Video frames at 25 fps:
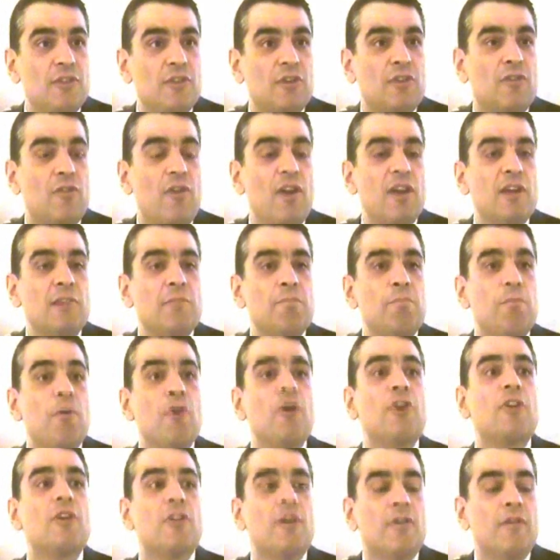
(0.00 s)
to the great
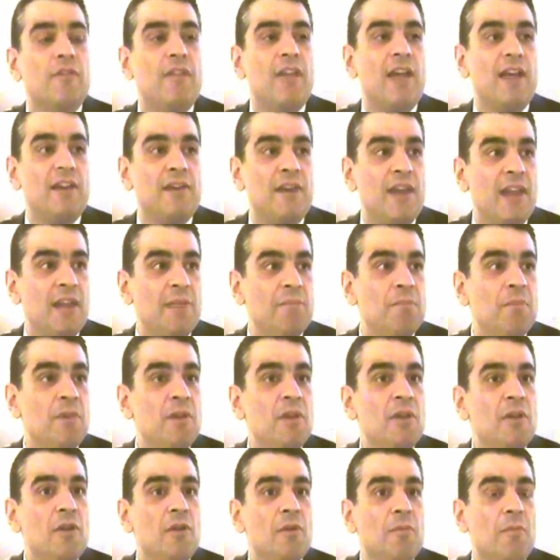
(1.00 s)
book of that name
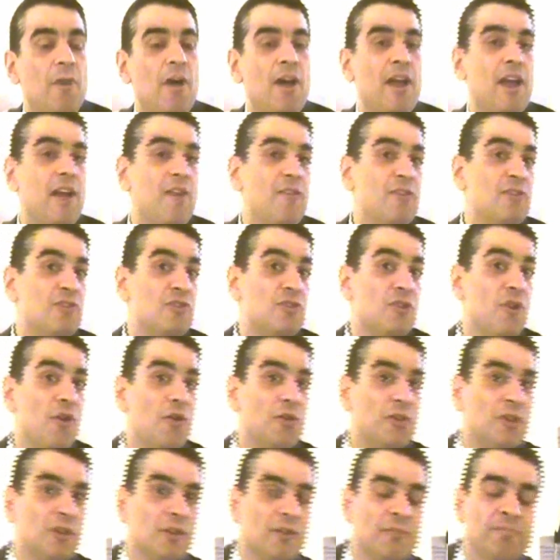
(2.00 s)
by
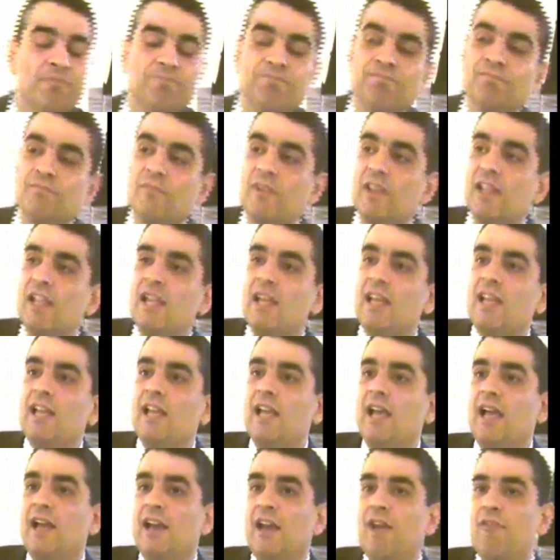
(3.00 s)
Aristotle.
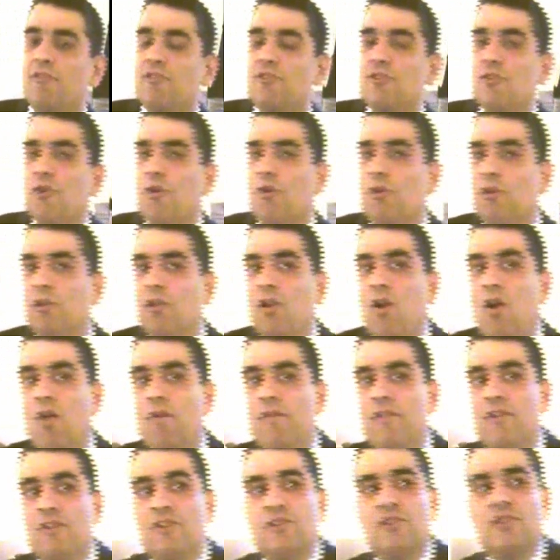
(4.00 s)
And Aristotle
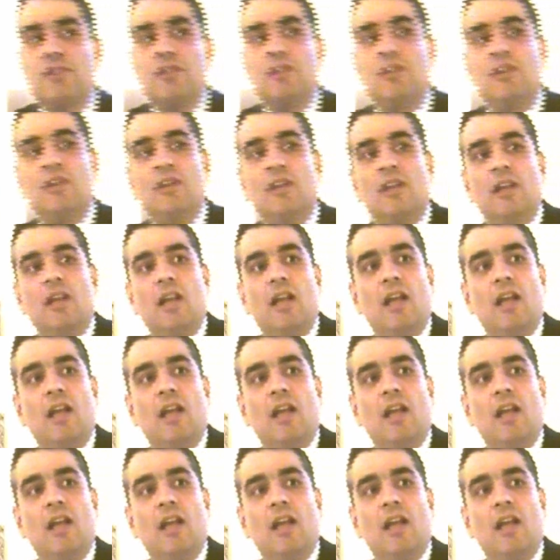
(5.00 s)
hovers